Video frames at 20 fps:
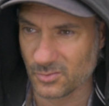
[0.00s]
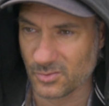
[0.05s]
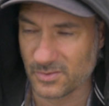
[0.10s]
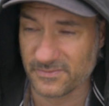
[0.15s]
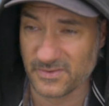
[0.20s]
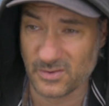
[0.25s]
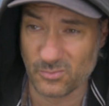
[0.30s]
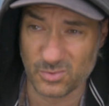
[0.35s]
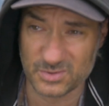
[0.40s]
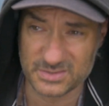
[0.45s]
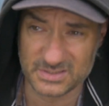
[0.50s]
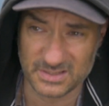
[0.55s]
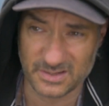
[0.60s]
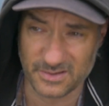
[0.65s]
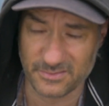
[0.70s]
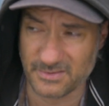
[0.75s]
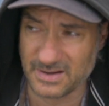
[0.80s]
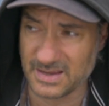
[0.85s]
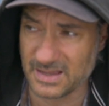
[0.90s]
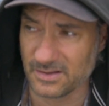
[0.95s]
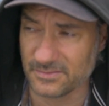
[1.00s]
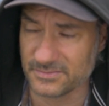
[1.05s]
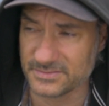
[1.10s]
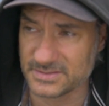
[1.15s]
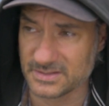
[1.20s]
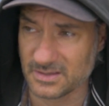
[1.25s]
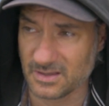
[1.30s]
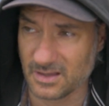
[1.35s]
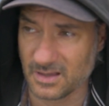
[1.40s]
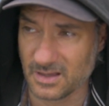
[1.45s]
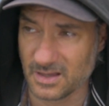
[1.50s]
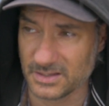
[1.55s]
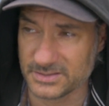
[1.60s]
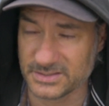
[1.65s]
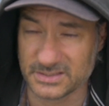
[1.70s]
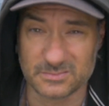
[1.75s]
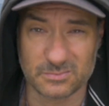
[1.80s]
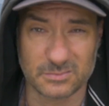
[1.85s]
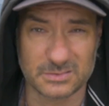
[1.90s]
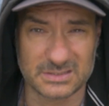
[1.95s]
Or if I wasn't around, I just